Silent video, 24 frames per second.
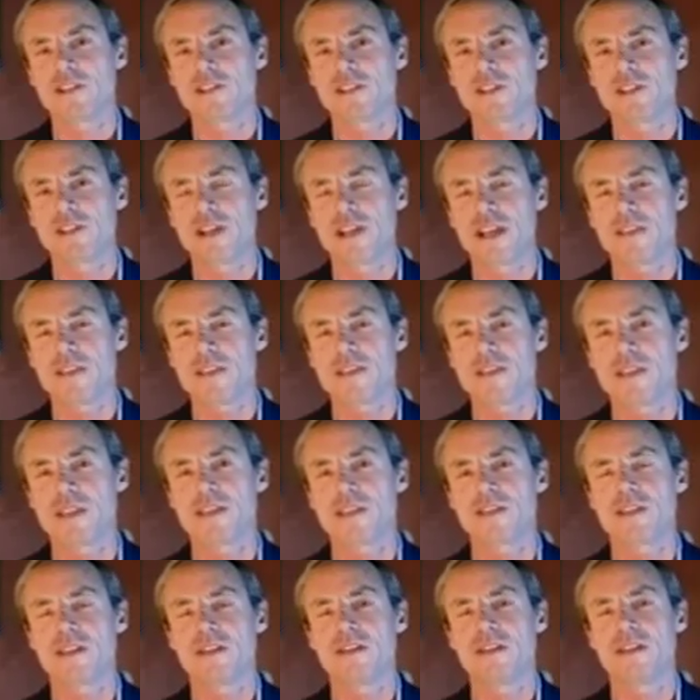I think
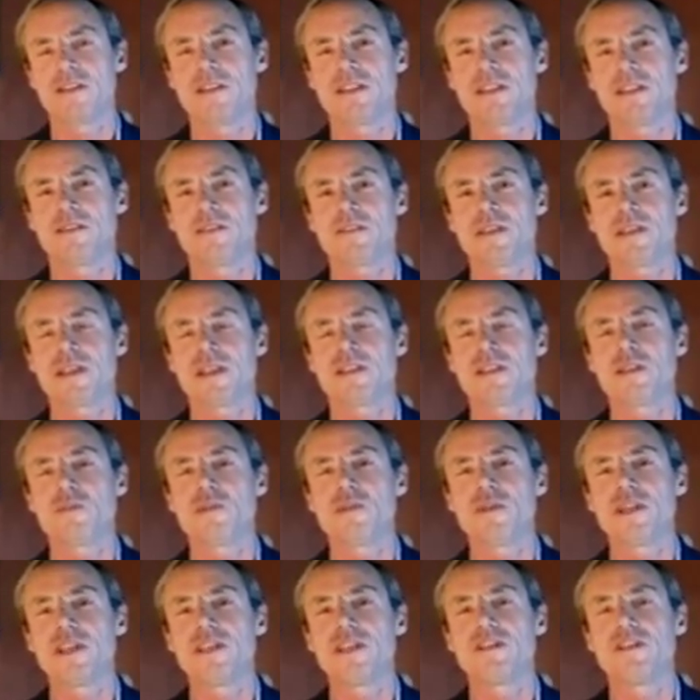the thing that we need
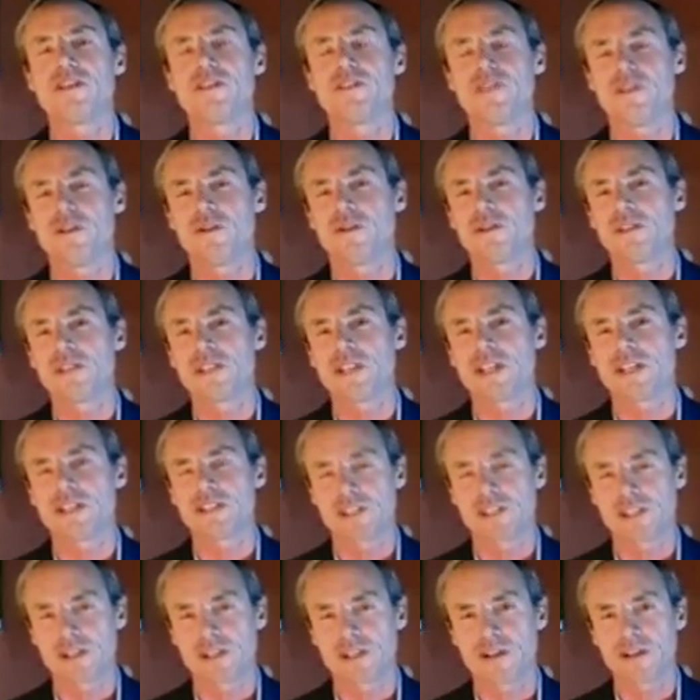to do is get
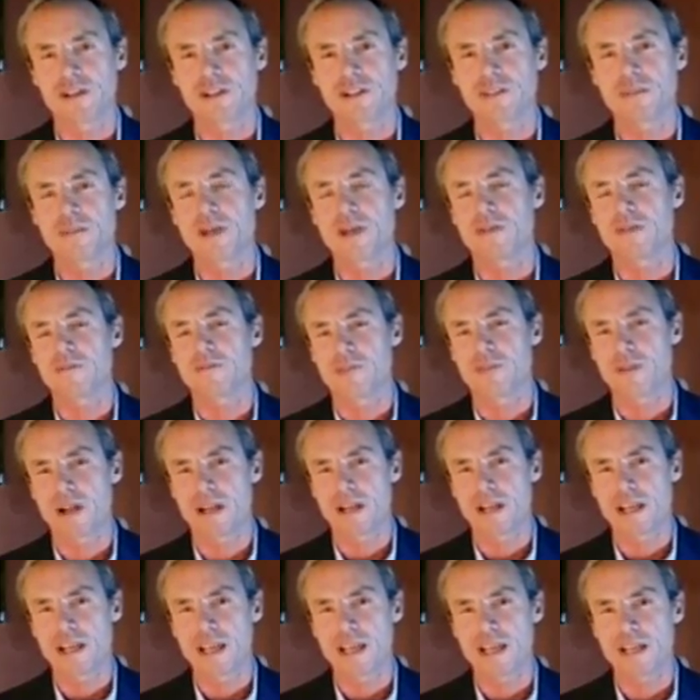serious about finding
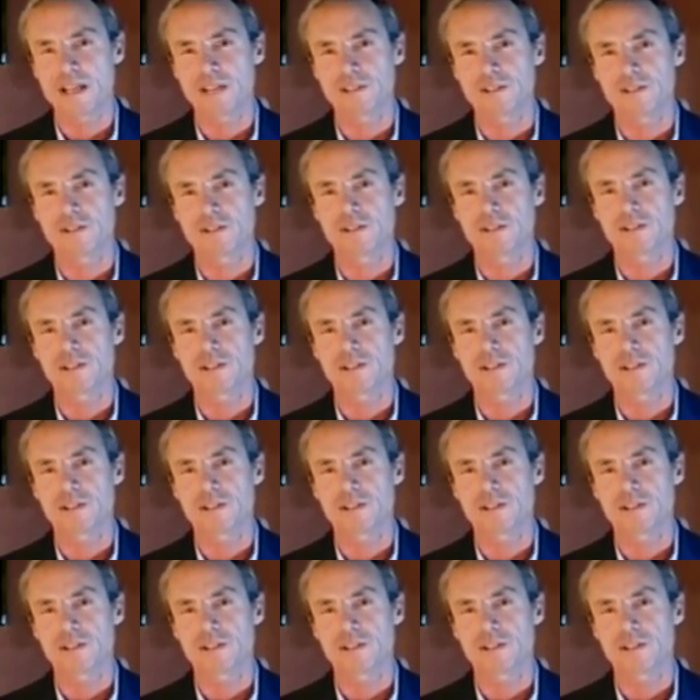answers.